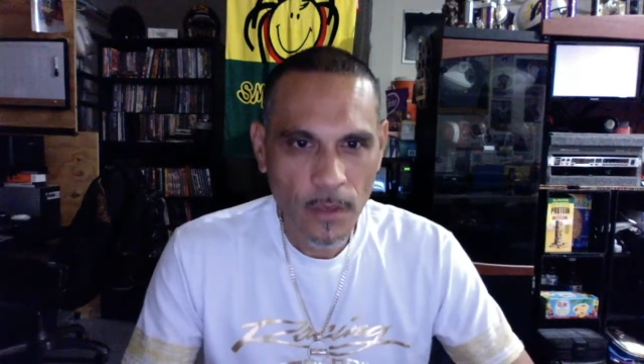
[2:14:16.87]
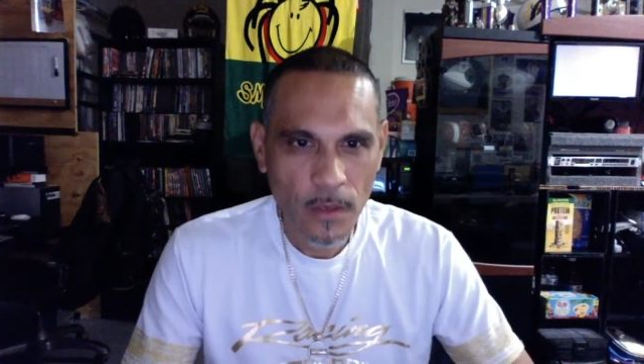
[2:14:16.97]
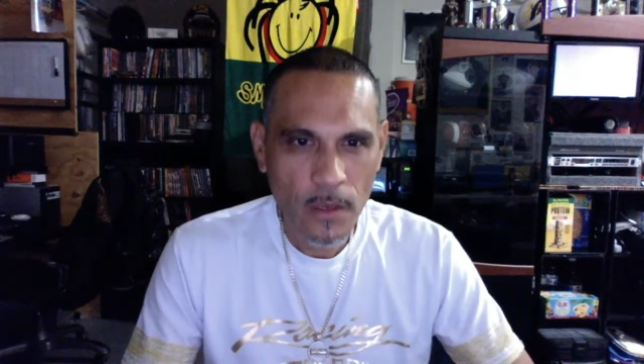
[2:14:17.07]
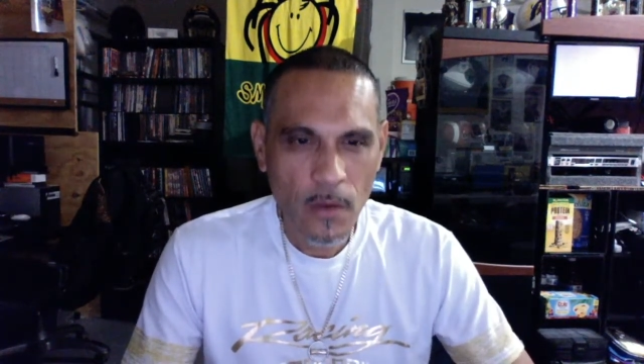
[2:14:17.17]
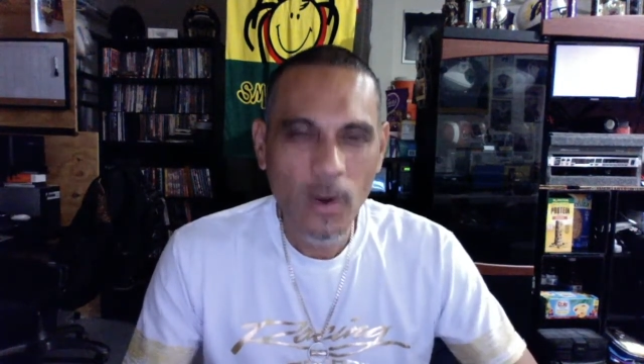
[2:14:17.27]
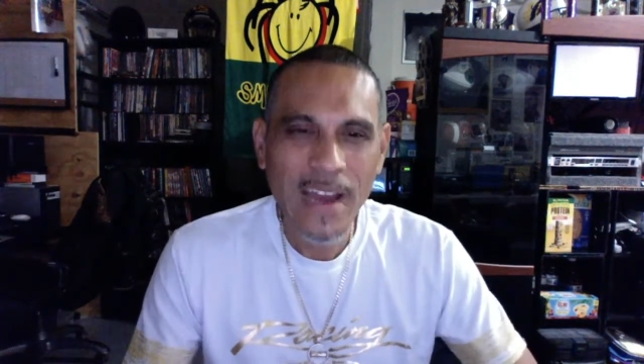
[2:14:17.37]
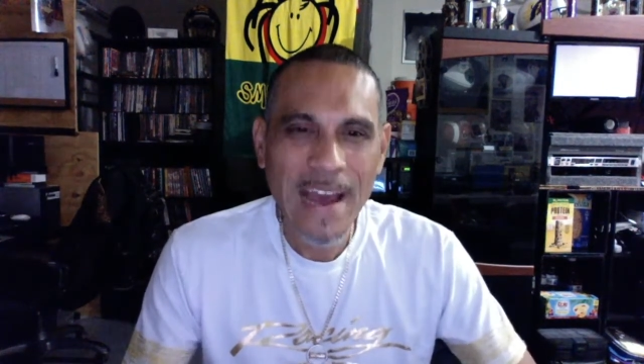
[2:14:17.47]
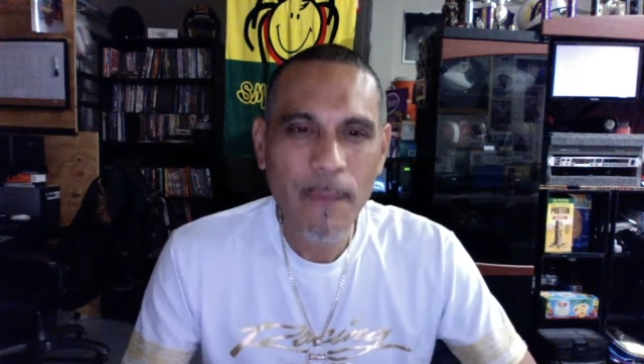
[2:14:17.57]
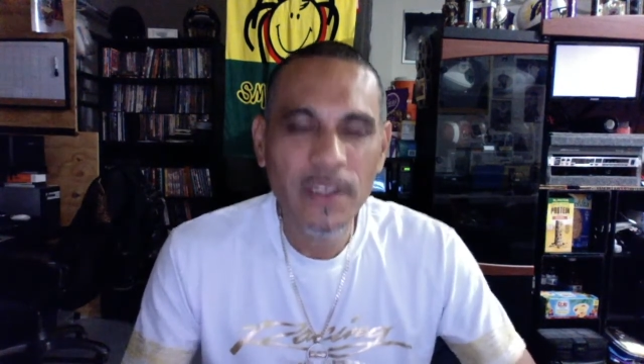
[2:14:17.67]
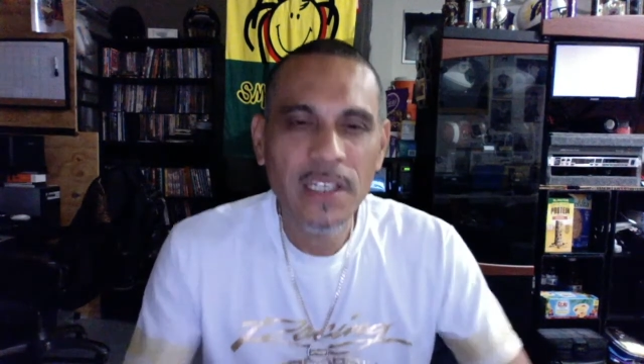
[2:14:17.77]
What
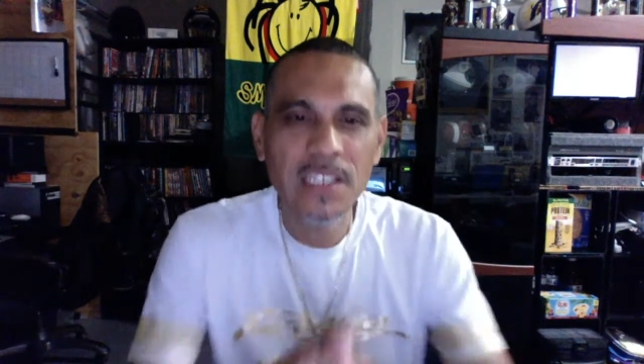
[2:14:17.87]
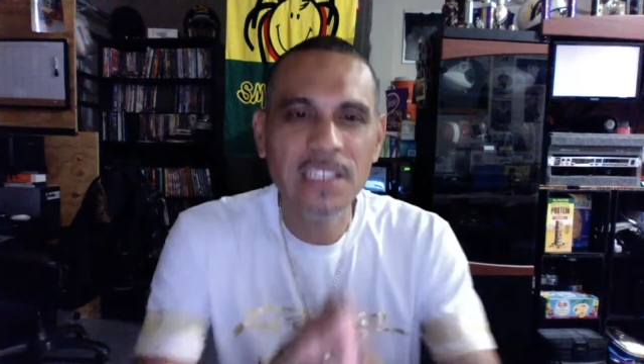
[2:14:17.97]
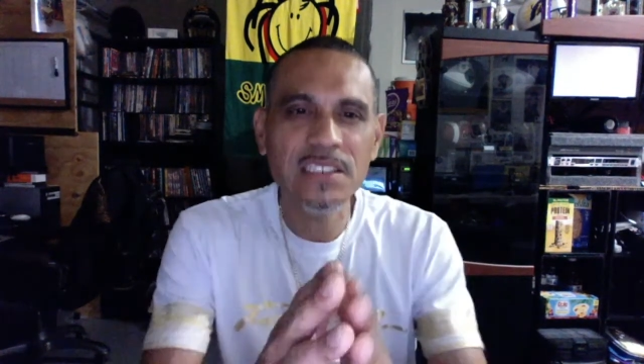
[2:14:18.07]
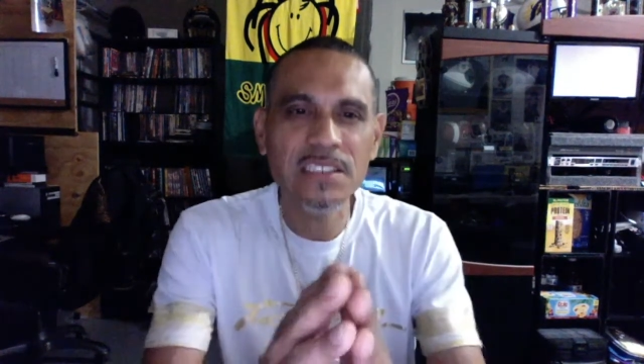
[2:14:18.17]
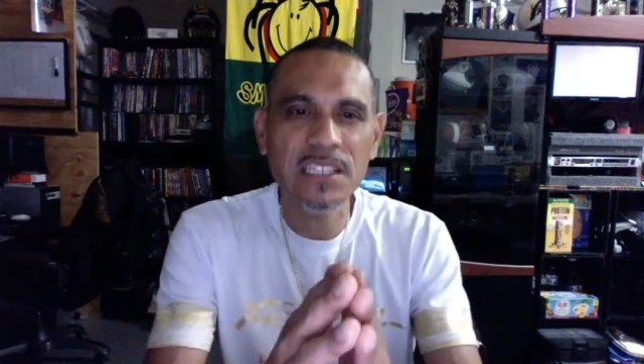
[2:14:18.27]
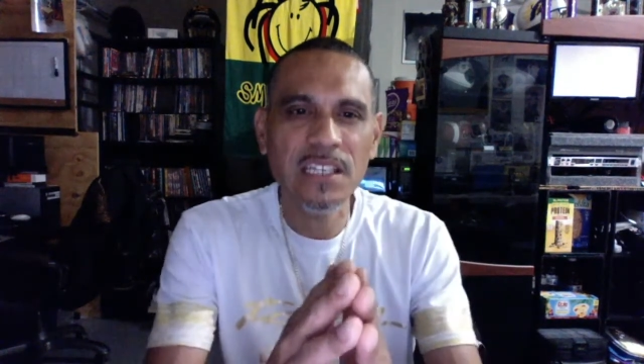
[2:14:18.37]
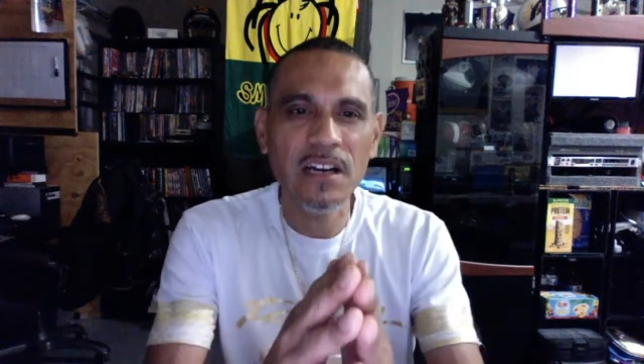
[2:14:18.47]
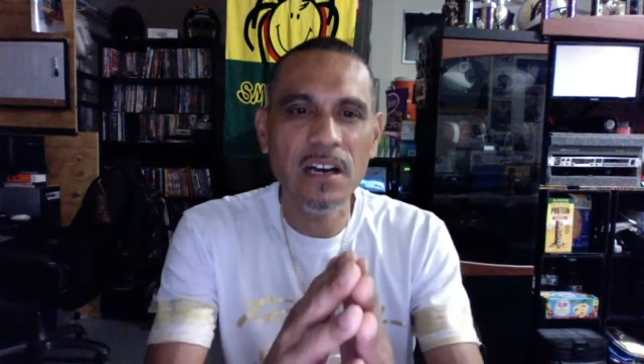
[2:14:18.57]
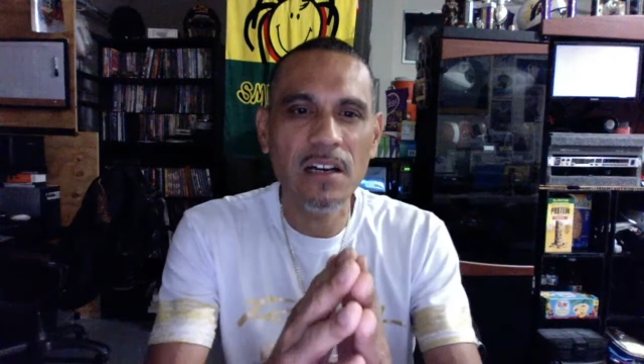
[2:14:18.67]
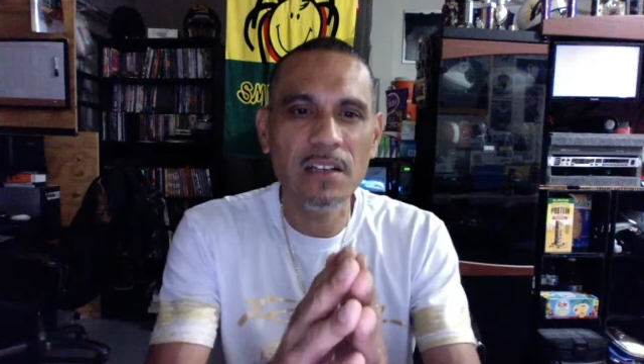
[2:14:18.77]
happened? Let's just say
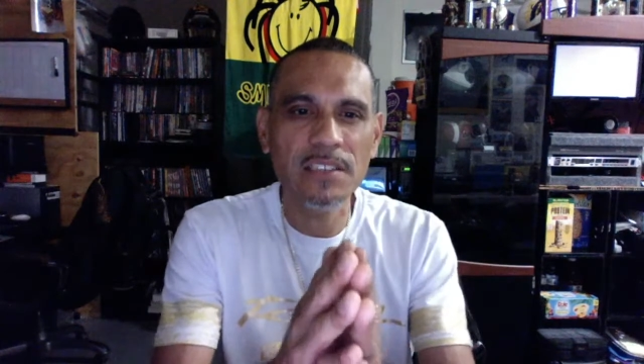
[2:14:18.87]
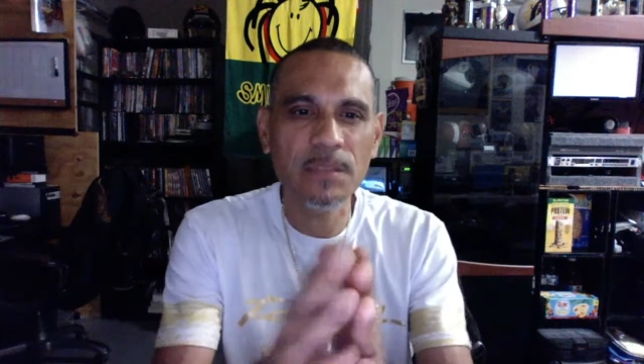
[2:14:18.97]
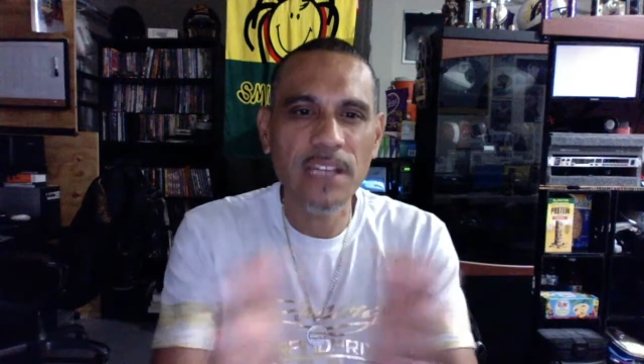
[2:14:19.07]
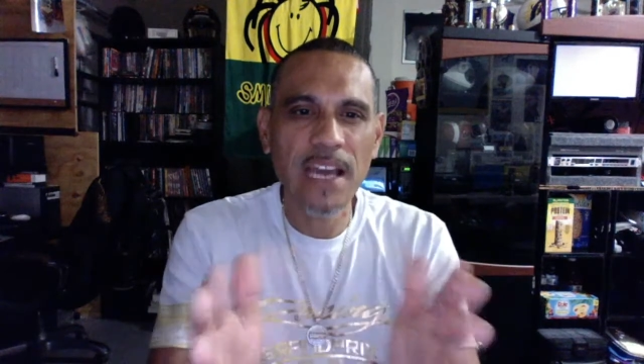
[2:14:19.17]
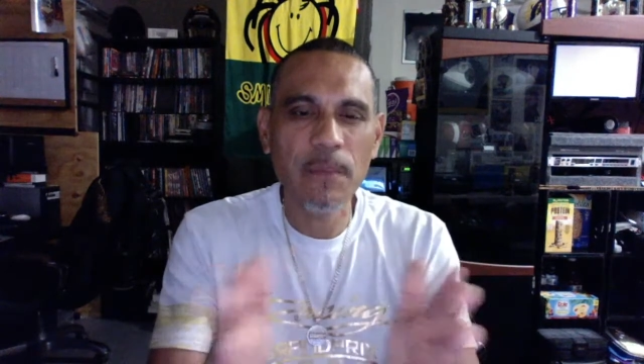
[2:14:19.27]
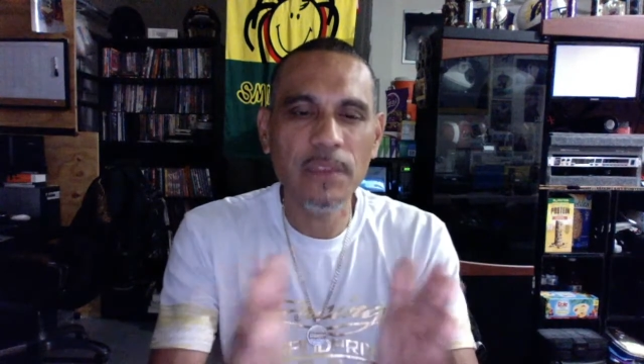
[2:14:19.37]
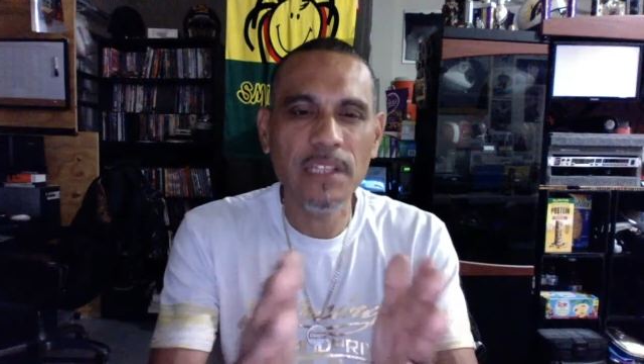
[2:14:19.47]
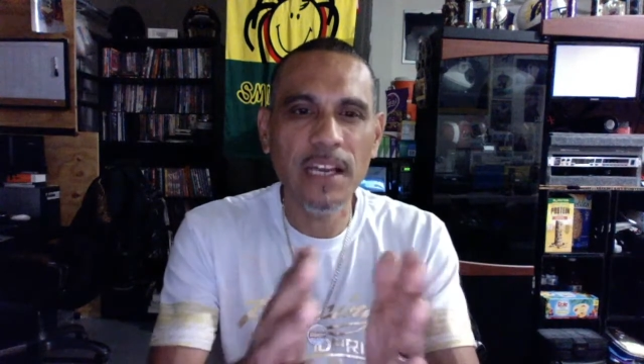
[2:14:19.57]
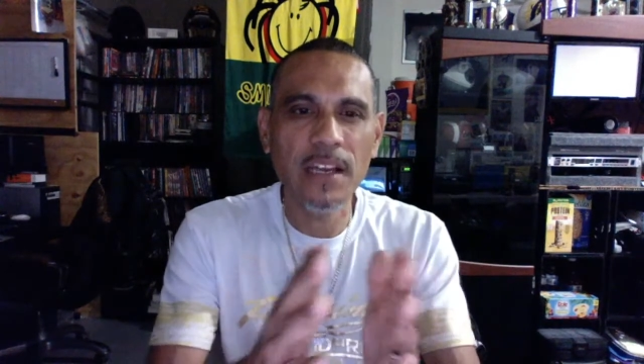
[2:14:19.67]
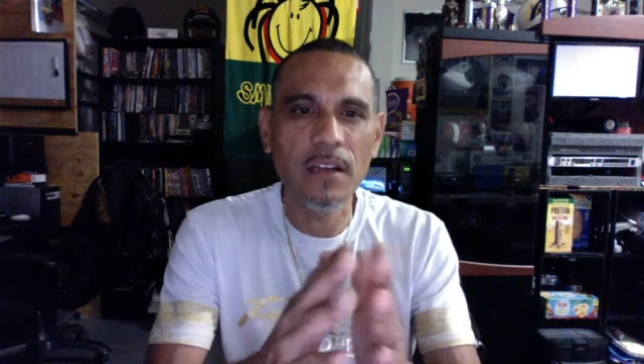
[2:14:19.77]
something happened
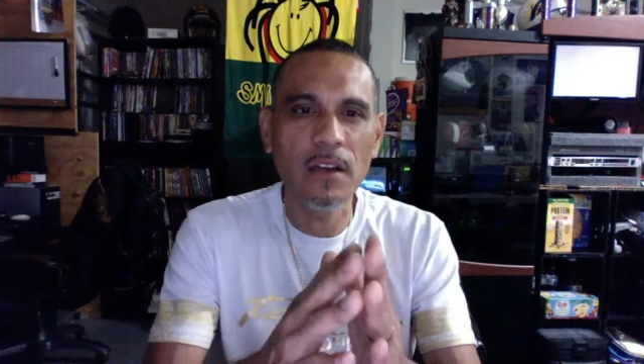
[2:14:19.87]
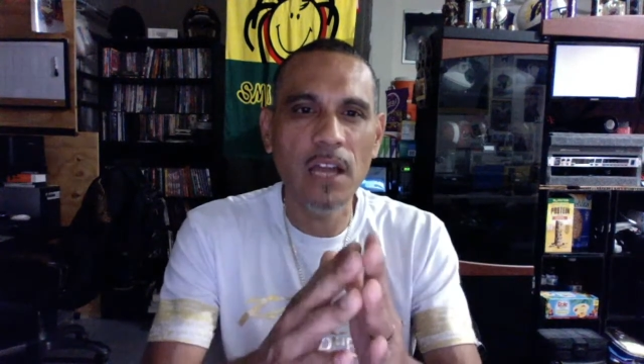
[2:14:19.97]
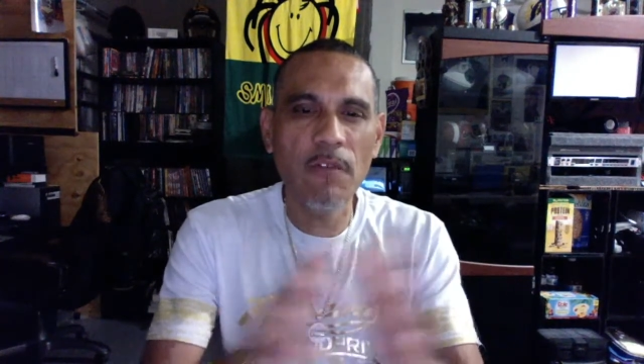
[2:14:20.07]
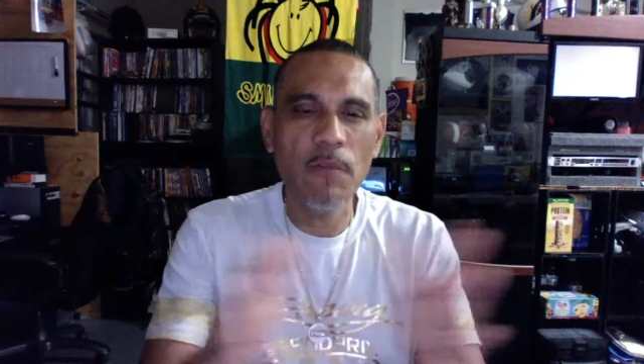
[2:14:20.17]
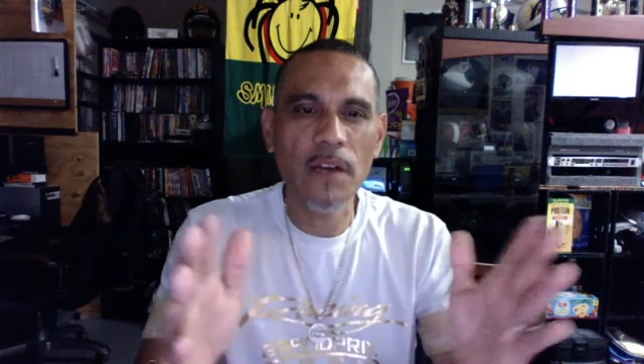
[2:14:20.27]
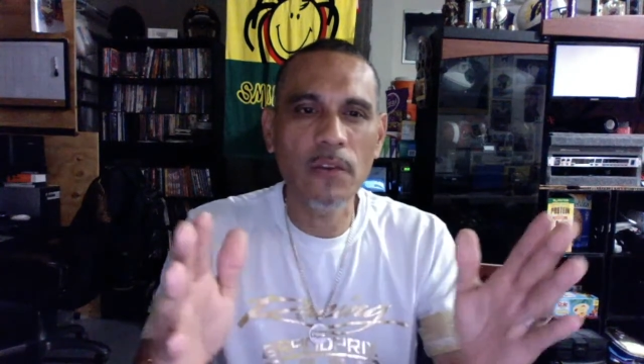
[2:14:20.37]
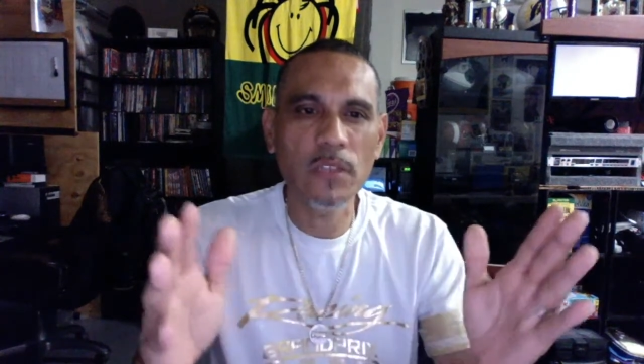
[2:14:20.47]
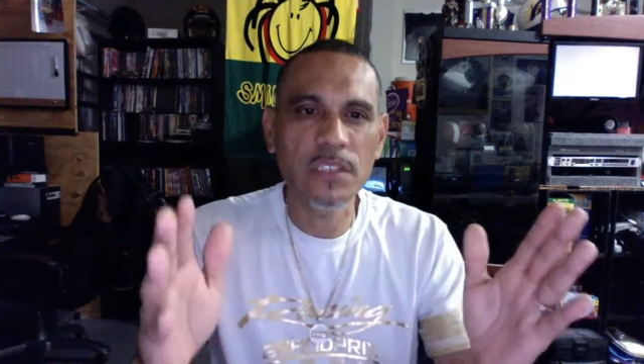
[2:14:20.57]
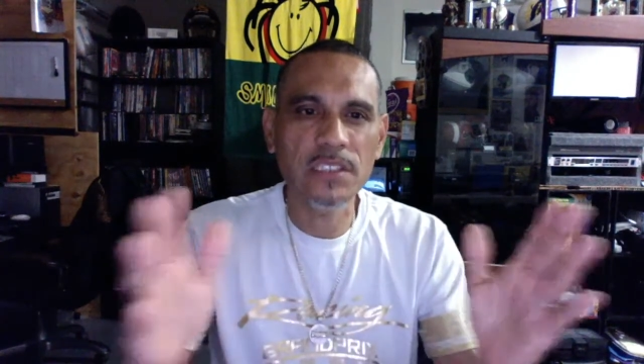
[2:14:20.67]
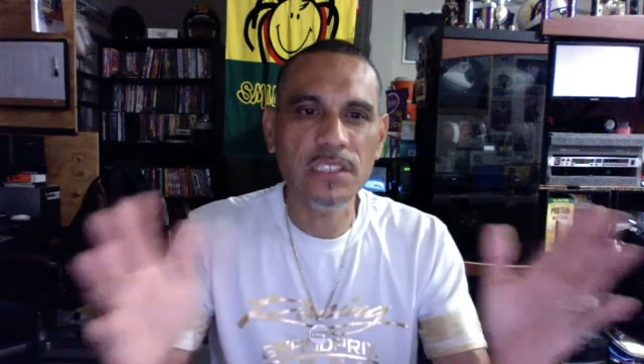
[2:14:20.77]
that everybody who
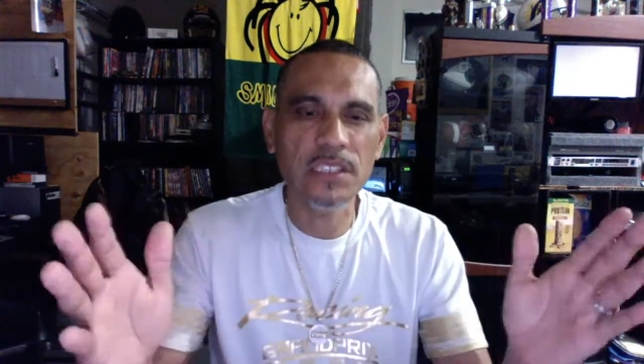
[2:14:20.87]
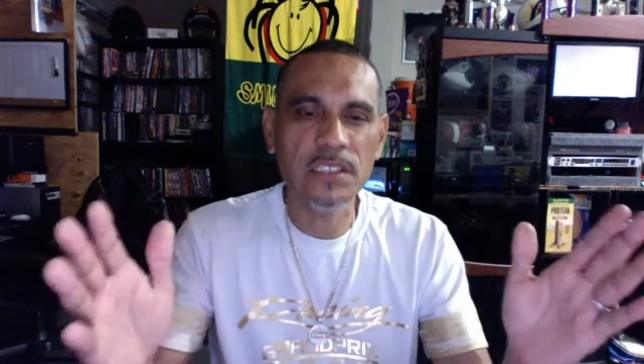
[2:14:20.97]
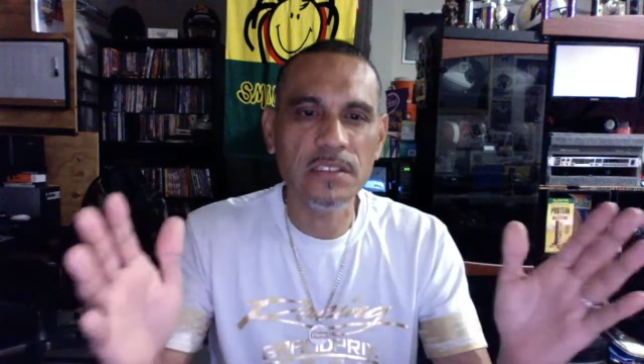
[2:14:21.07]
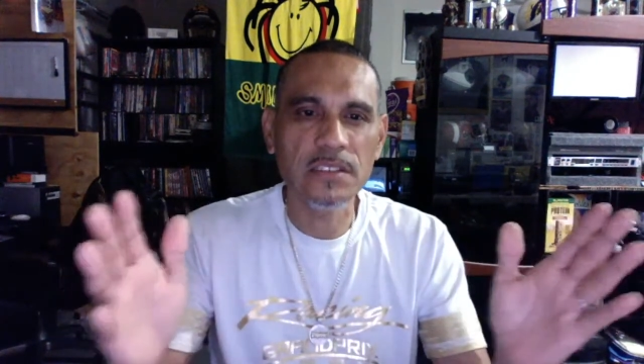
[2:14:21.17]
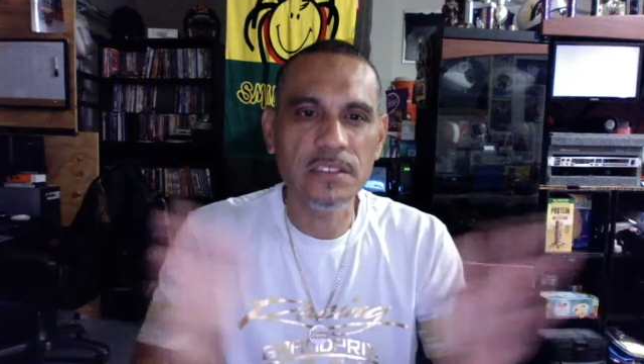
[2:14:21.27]
can see